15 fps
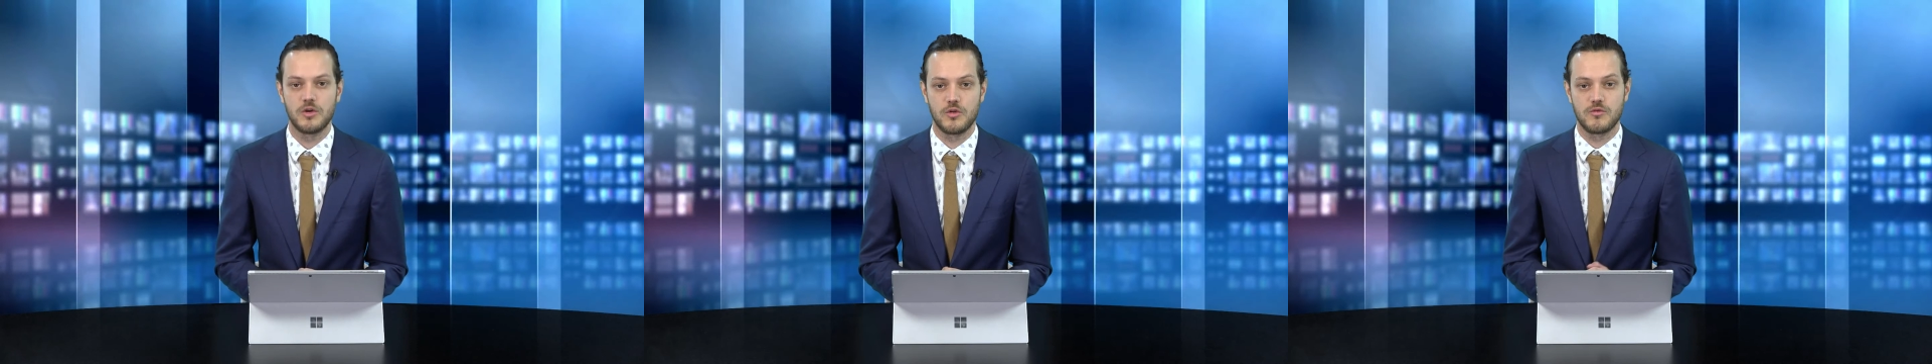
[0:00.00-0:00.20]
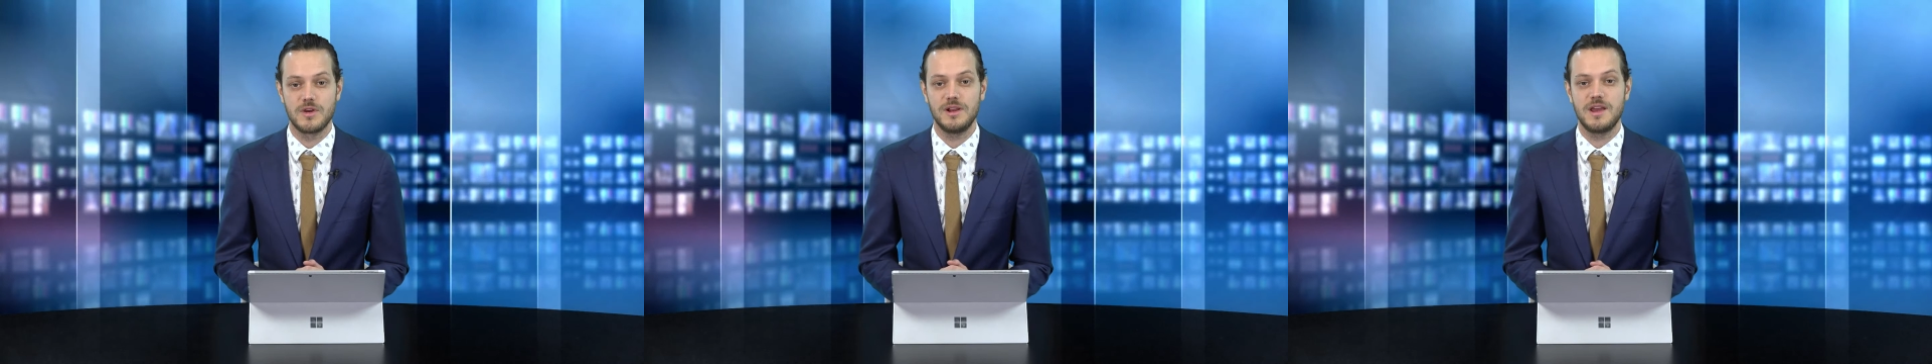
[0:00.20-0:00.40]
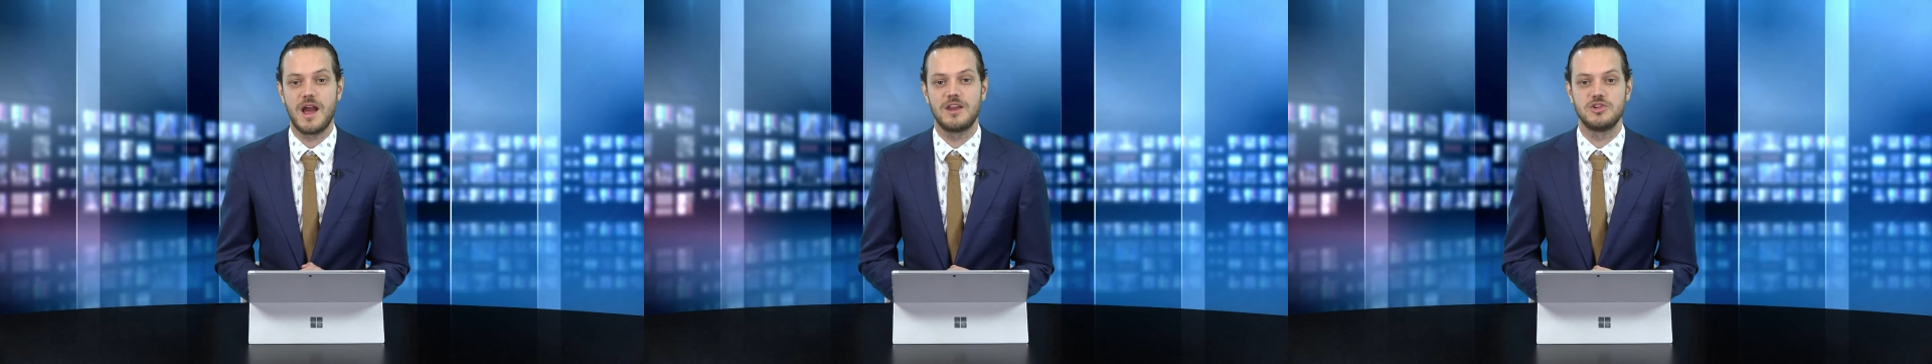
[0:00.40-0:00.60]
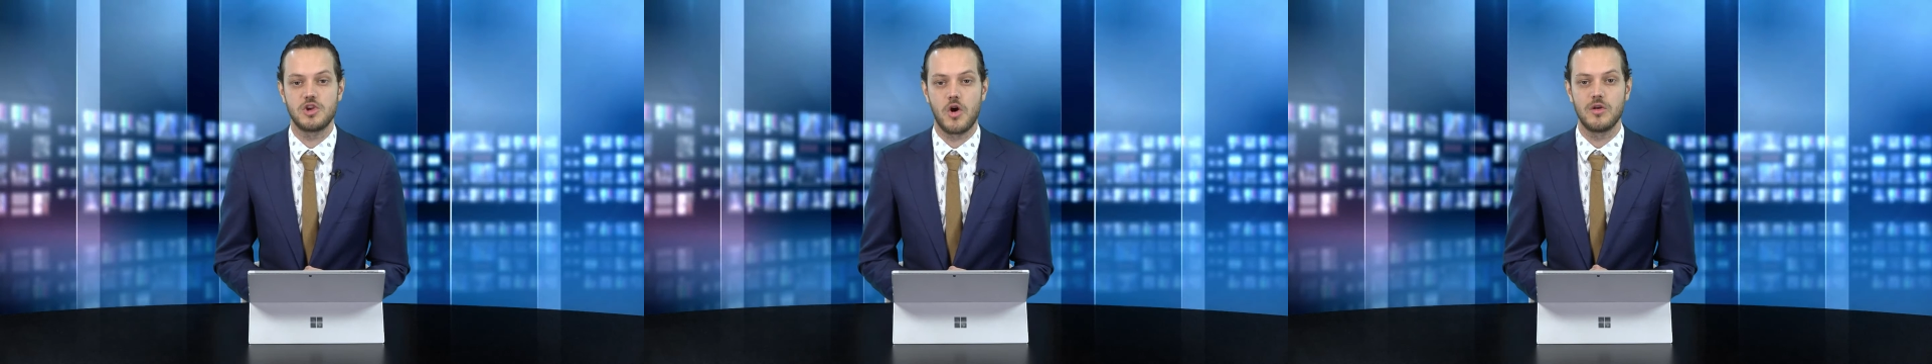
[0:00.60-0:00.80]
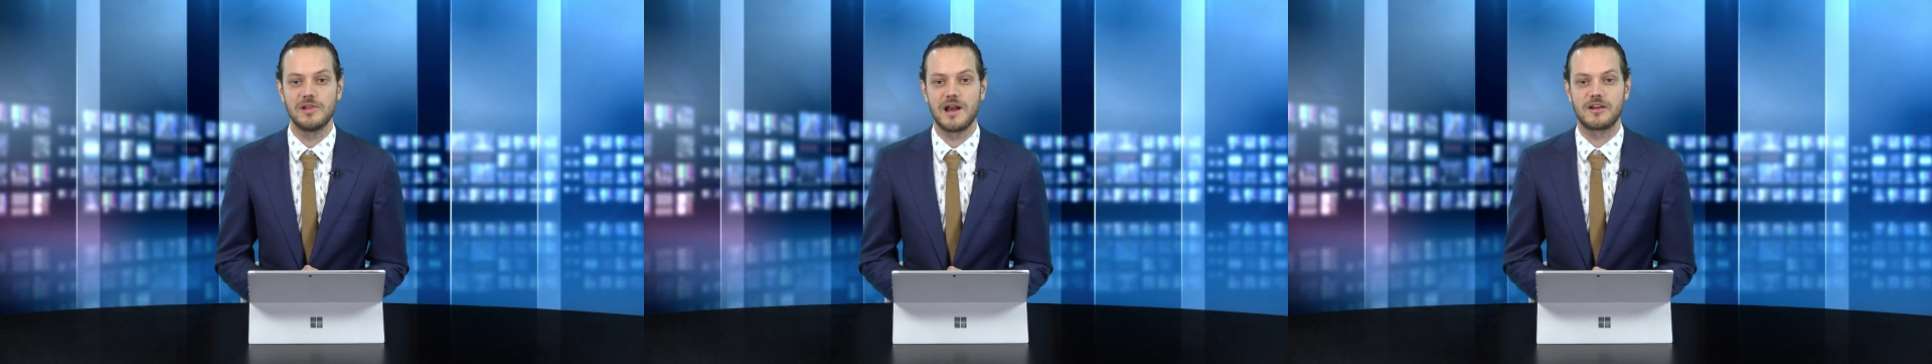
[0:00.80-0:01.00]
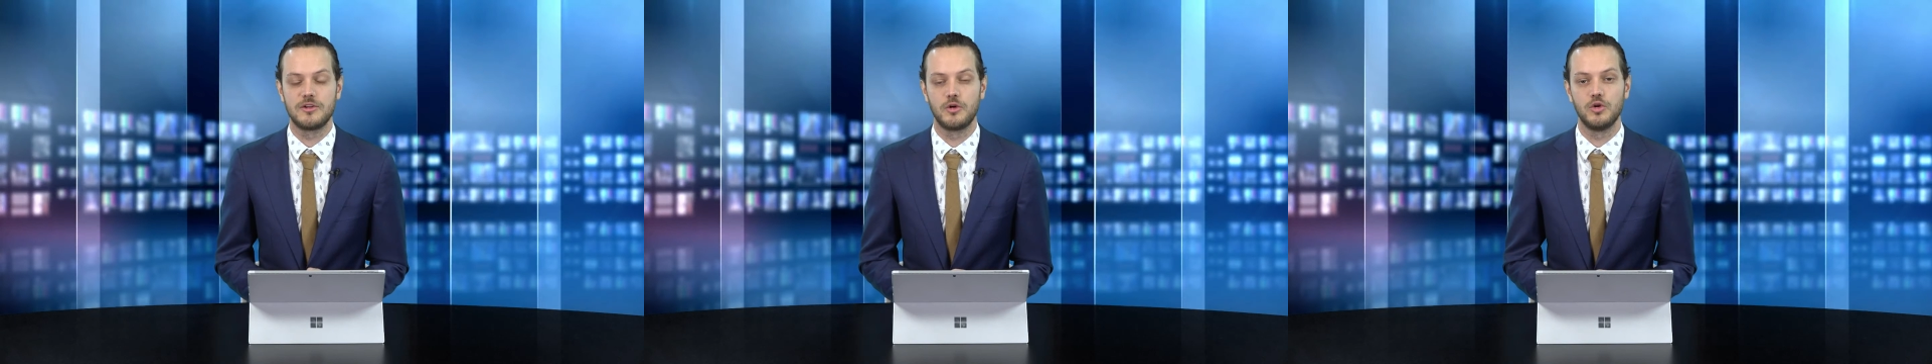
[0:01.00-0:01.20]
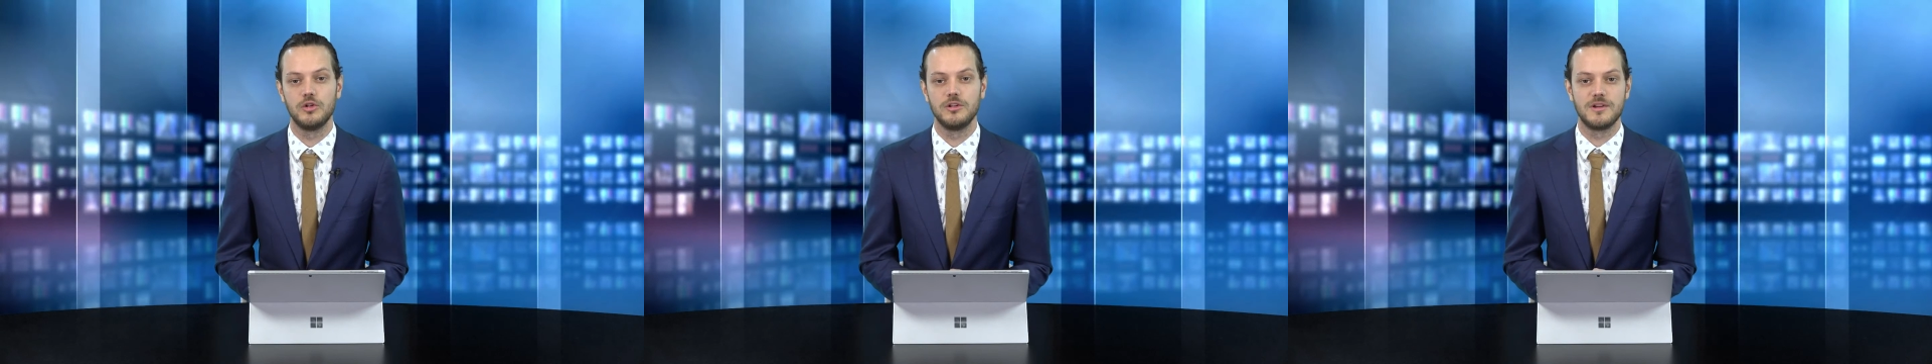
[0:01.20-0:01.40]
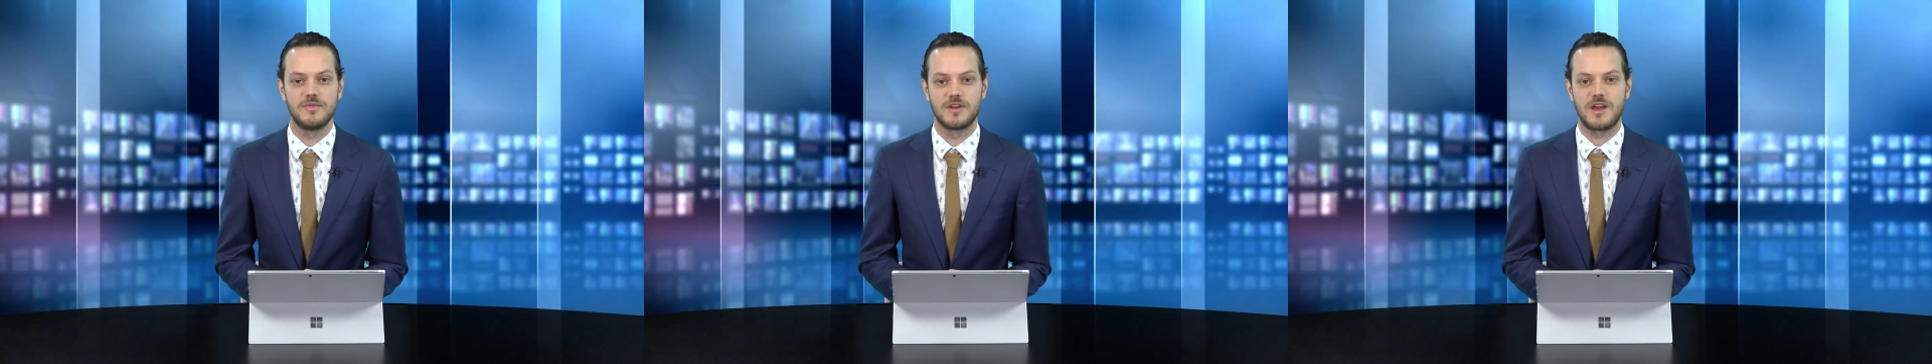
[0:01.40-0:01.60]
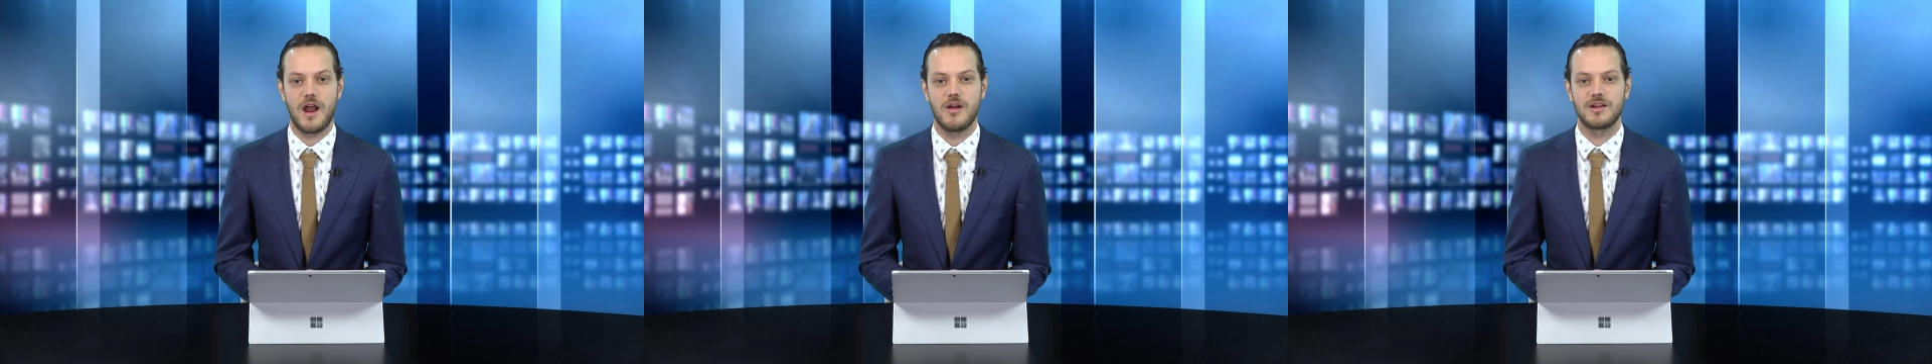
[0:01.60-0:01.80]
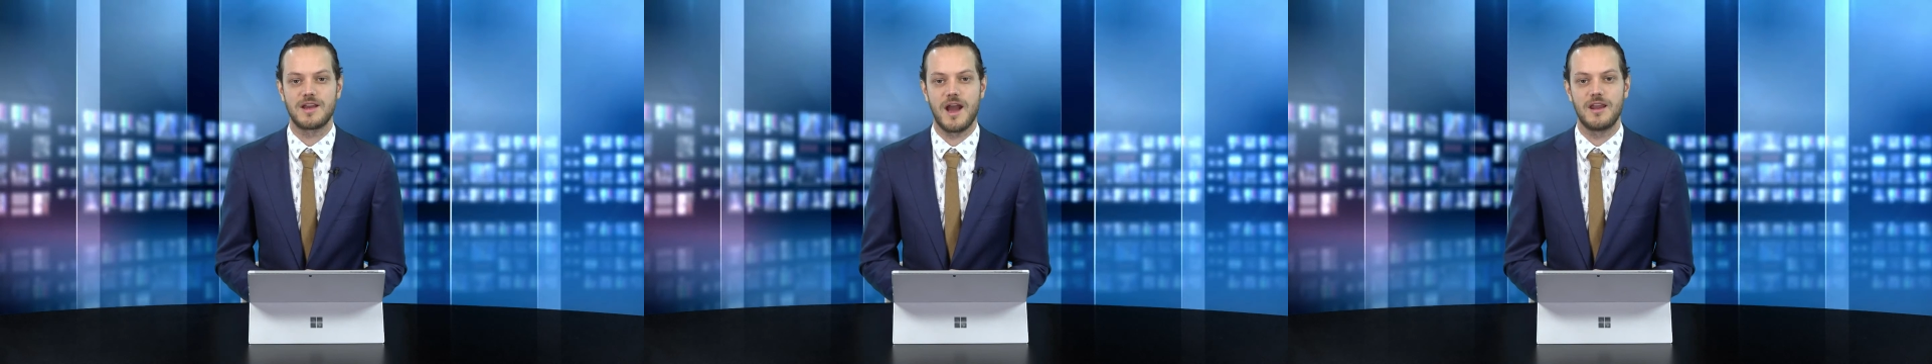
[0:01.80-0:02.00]
who really had no luck at all in the
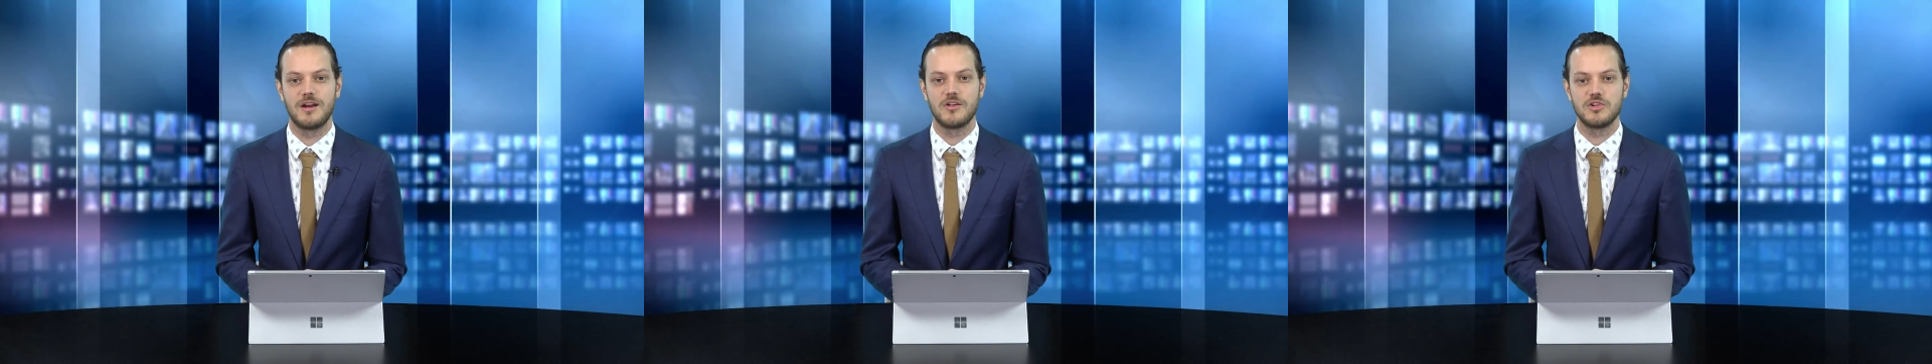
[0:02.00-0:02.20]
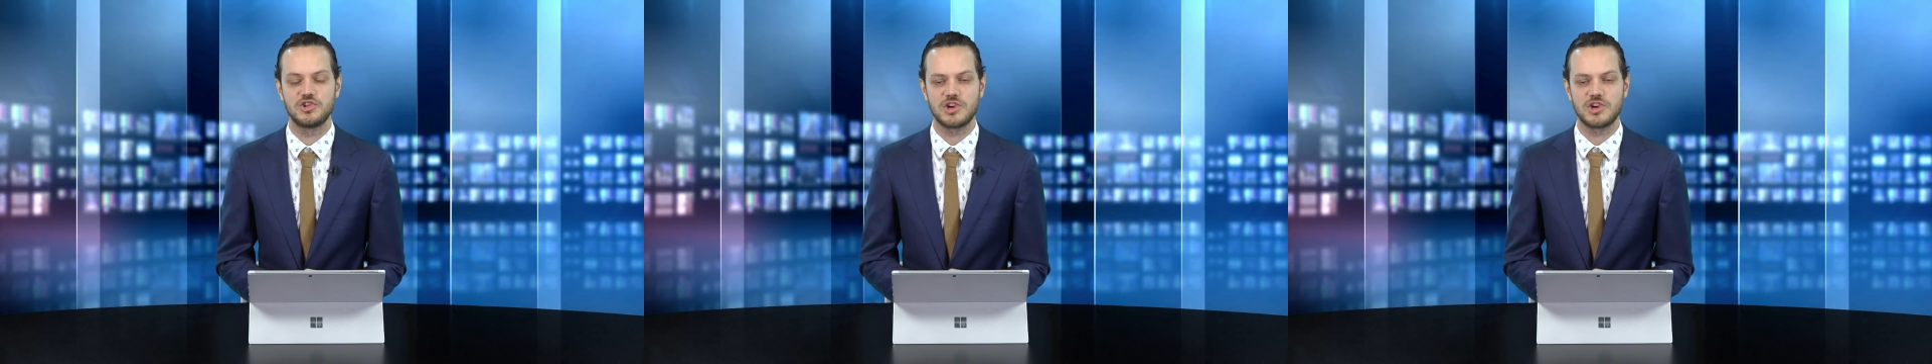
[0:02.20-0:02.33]
Karrakatta.